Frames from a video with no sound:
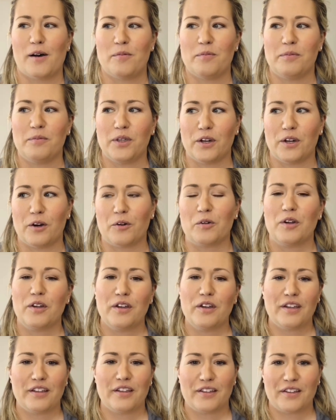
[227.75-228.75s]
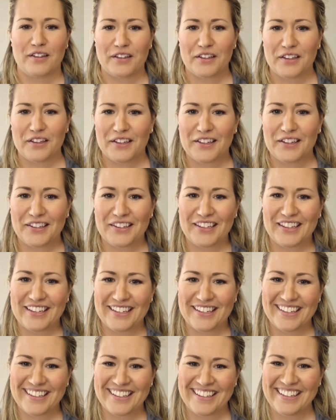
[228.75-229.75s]
did you wear one of those
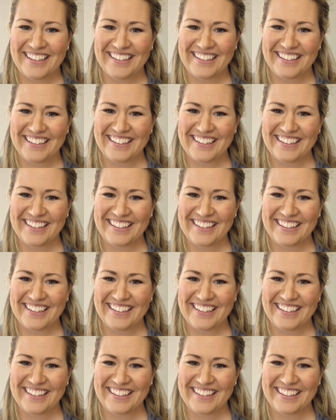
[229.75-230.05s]
little